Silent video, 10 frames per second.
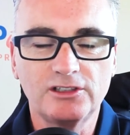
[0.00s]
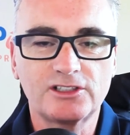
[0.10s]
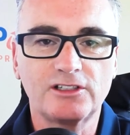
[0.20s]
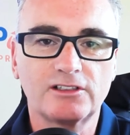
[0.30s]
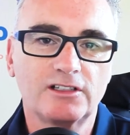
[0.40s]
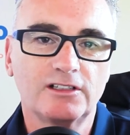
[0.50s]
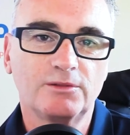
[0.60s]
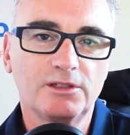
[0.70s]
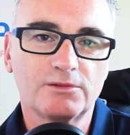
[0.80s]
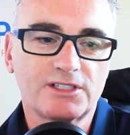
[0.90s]
you start
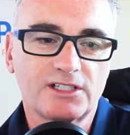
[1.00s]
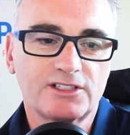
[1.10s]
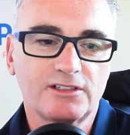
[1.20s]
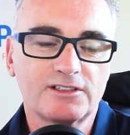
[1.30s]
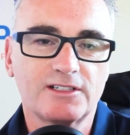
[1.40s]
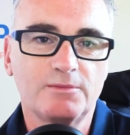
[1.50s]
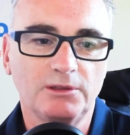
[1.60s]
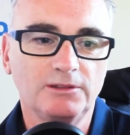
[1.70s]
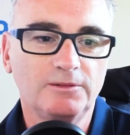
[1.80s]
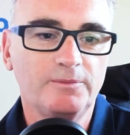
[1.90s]
we always say start simple